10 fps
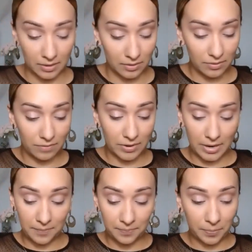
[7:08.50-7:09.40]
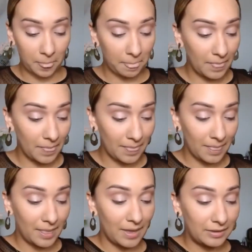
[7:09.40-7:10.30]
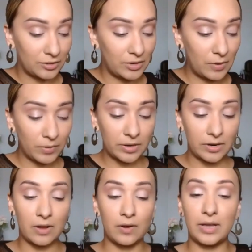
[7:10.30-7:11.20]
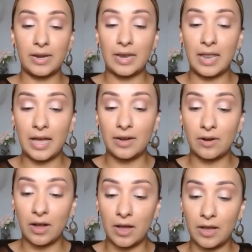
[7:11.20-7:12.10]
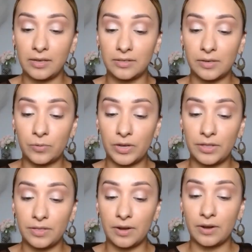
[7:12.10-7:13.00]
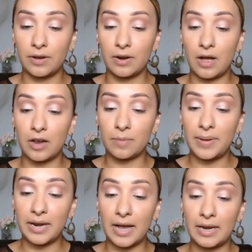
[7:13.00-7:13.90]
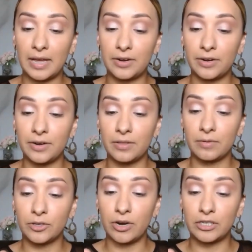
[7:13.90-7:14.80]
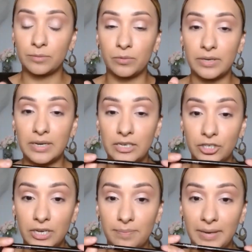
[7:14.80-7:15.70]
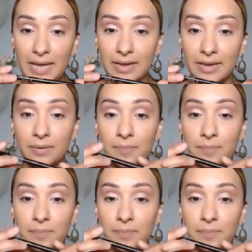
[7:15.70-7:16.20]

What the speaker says: All right. So now we're going to go in, line our eyes with our automatic eyeliner, the retractable one in jet black.